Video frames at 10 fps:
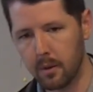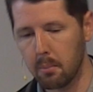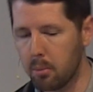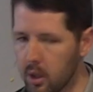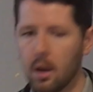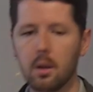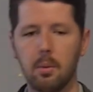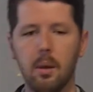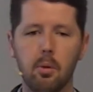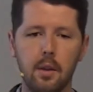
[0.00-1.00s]
putting other
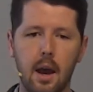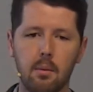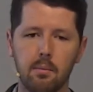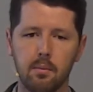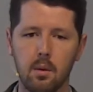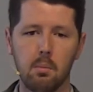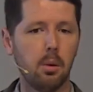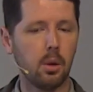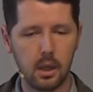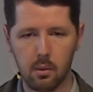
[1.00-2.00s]
people down,
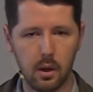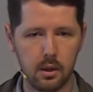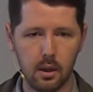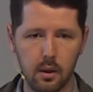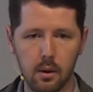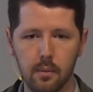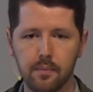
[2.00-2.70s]
bullying one another.